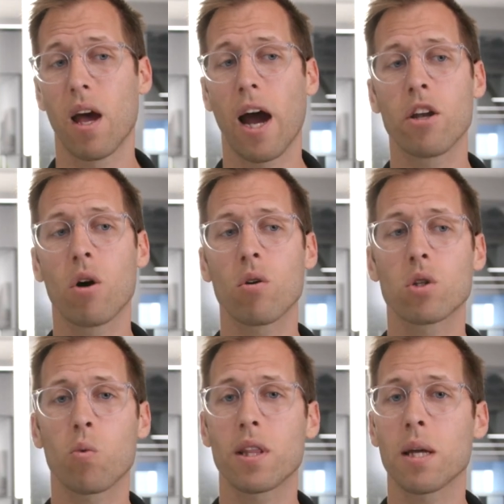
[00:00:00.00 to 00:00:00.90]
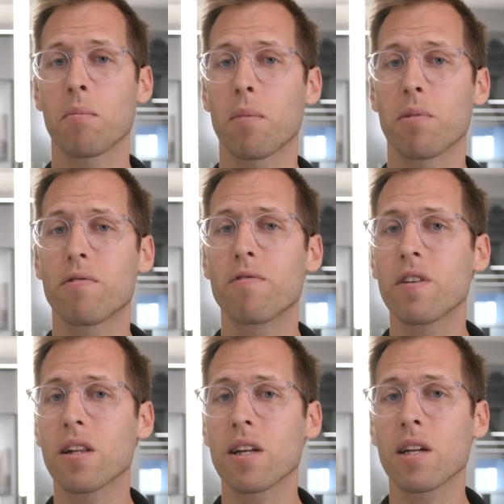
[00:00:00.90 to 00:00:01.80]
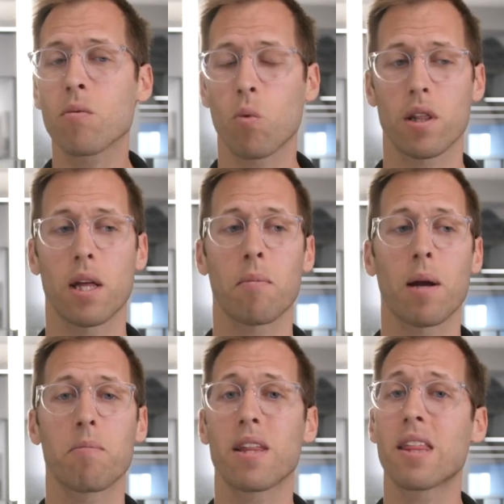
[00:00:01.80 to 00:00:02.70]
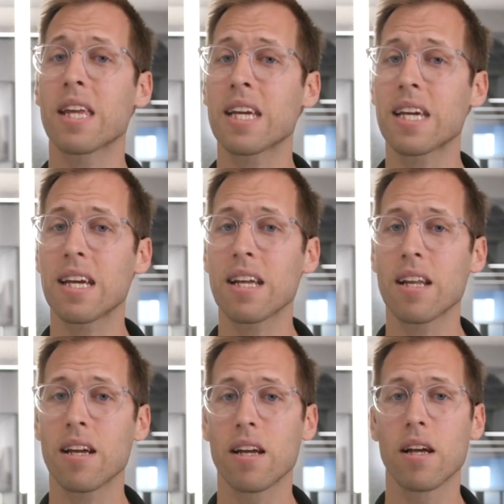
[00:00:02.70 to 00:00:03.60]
I notice what they might be feeling, what they might be thinking,